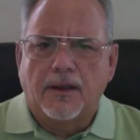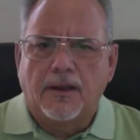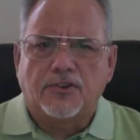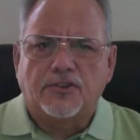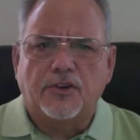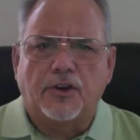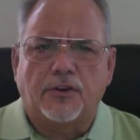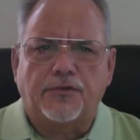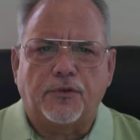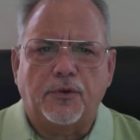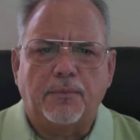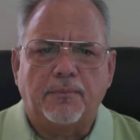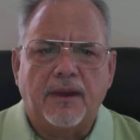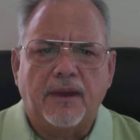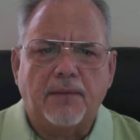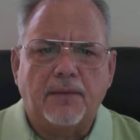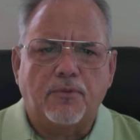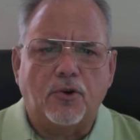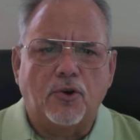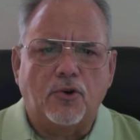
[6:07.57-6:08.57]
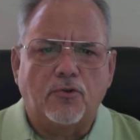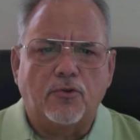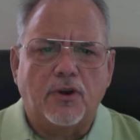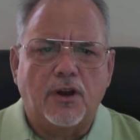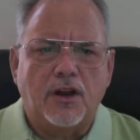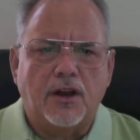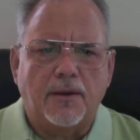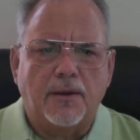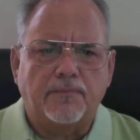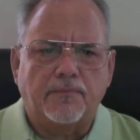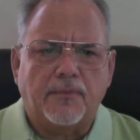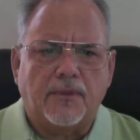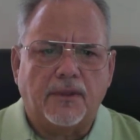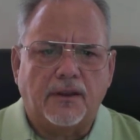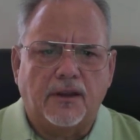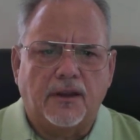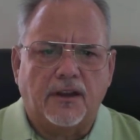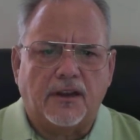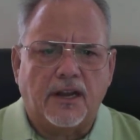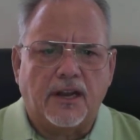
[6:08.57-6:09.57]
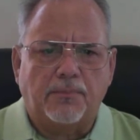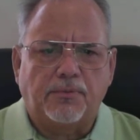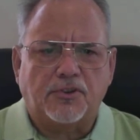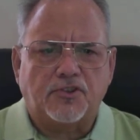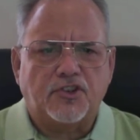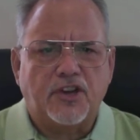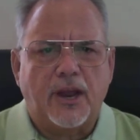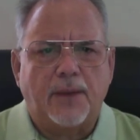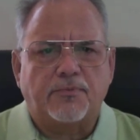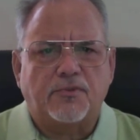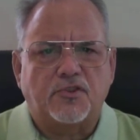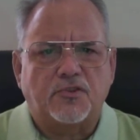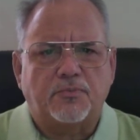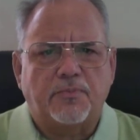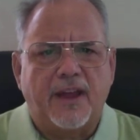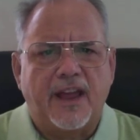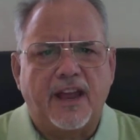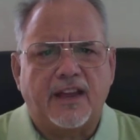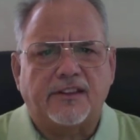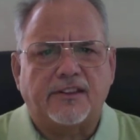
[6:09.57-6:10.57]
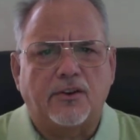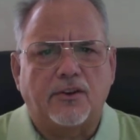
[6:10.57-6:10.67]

So if you remember a couple of chapters back,